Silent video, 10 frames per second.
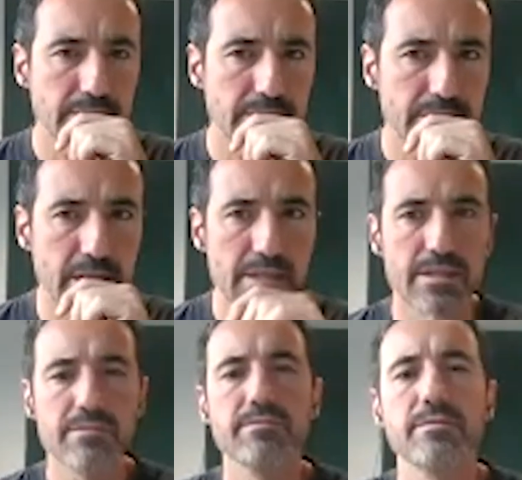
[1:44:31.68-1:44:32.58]

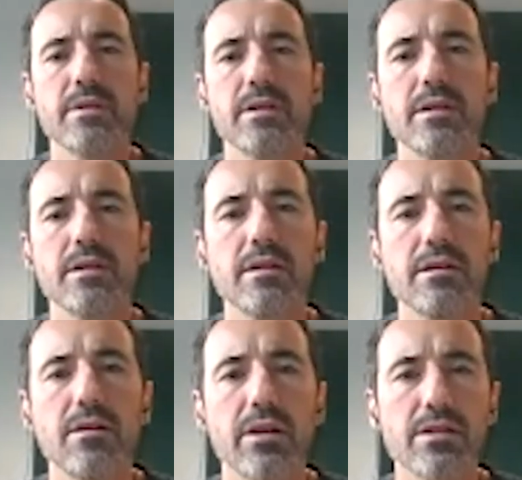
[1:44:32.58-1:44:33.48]
yes.
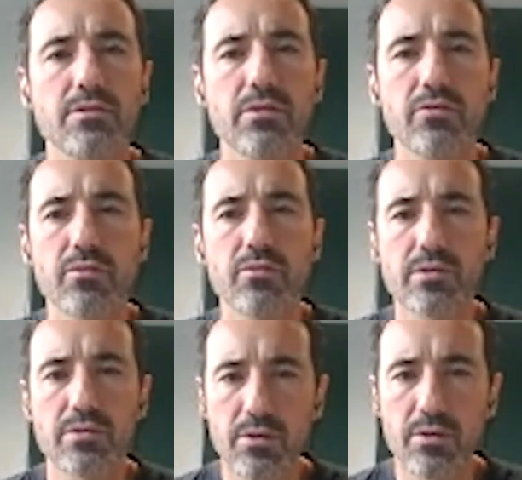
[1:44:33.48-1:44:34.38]
Okay, so if you
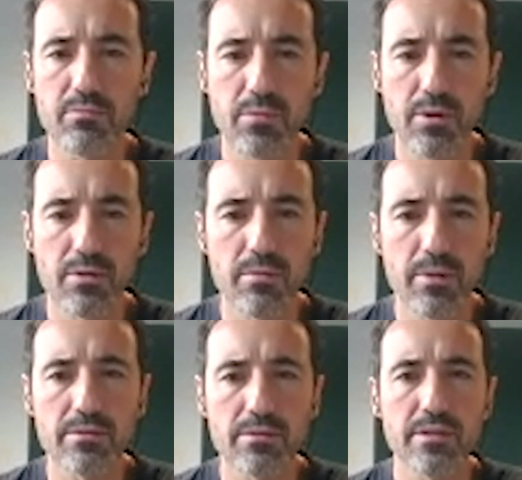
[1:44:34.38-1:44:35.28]
want to know more
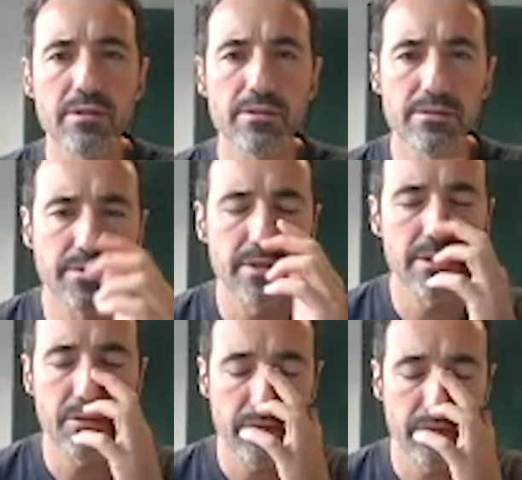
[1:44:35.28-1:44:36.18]
about this
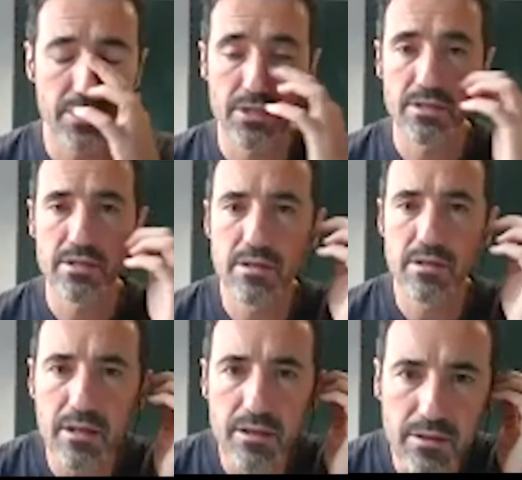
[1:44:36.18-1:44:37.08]
convergence,
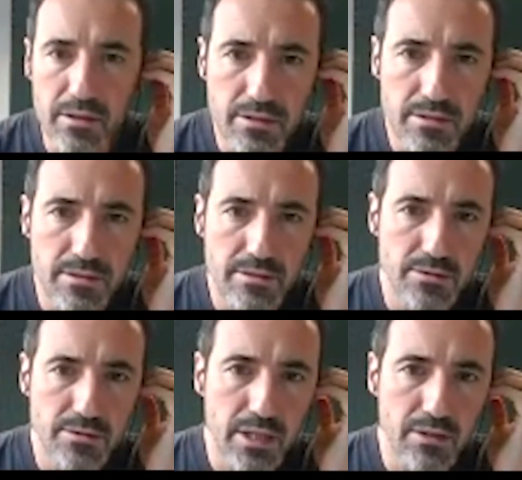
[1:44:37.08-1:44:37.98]

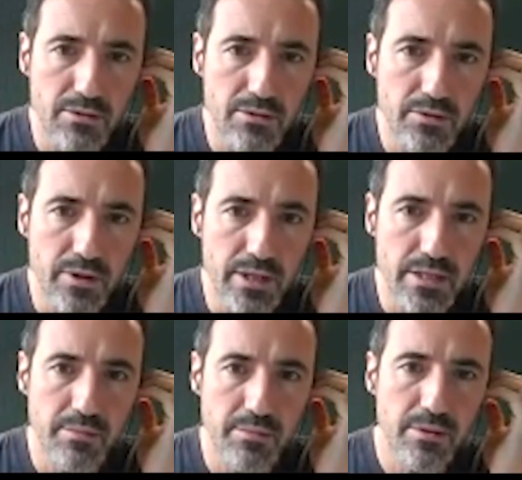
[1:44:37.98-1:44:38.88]
you can look, for
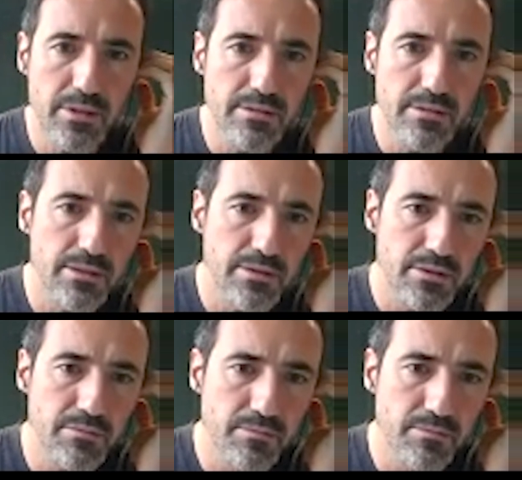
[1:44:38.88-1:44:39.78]
example, there is
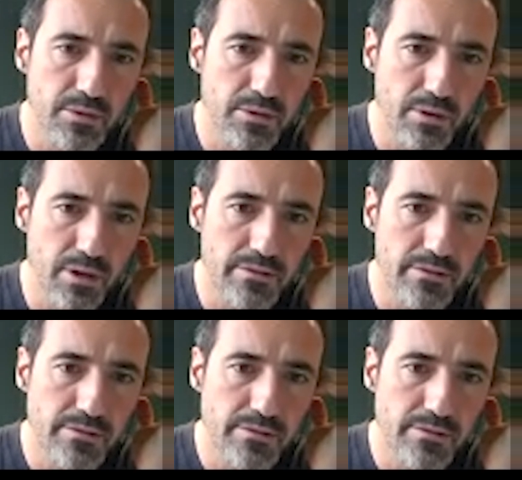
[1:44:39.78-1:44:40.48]
a monograph.